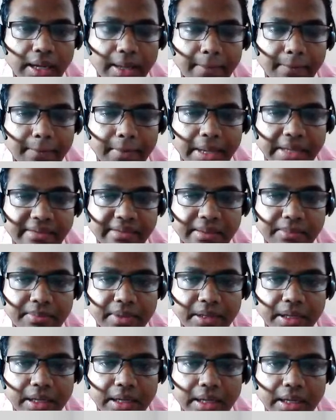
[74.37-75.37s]
Massive
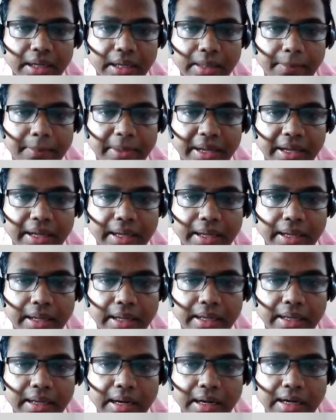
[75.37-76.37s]

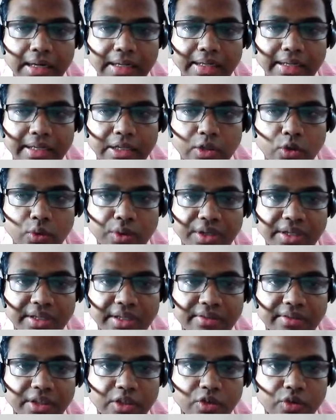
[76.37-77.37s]
learning in
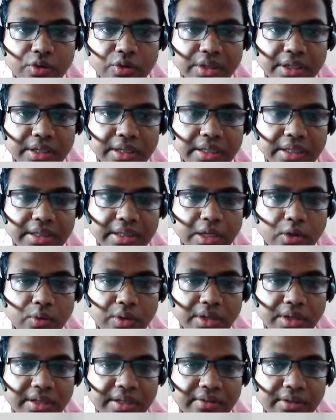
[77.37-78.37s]
20th century. In the
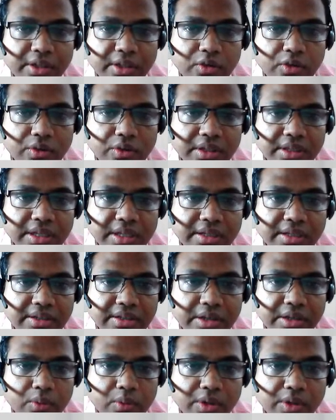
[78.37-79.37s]
20th century, the
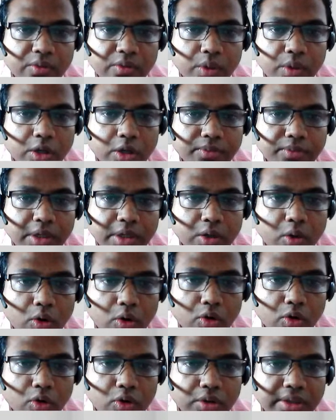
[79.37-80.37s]
teacher was one of the
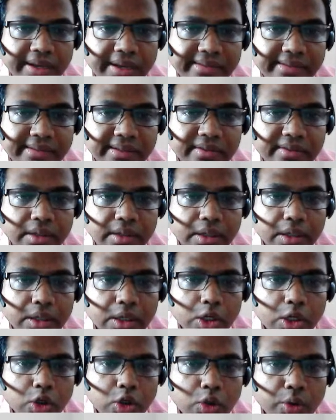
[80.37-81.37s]
control the access
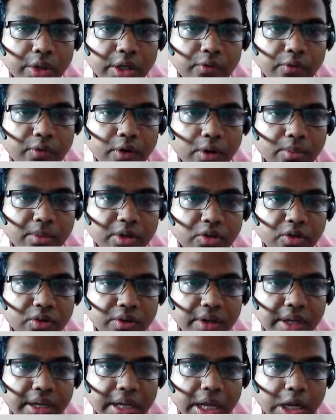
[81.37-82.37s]
to
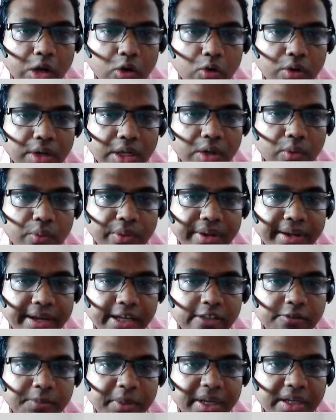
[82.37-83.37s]
information, and according we
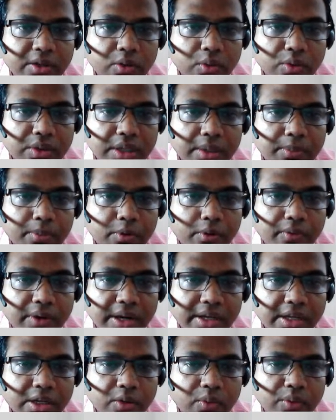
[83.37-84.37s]
expect to the
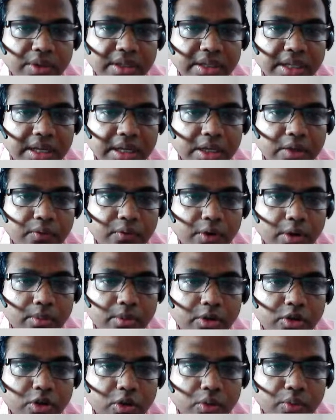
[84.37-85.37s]
provided with the
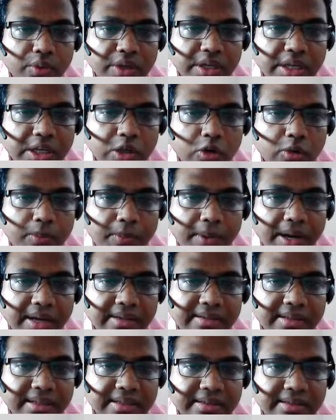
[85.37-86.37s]
information we need to
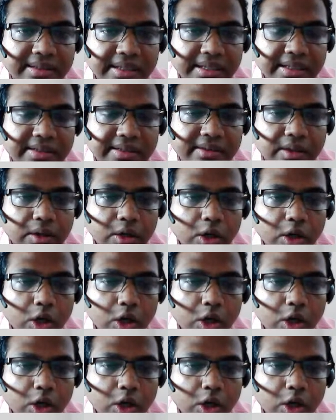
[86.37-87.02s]
pass a series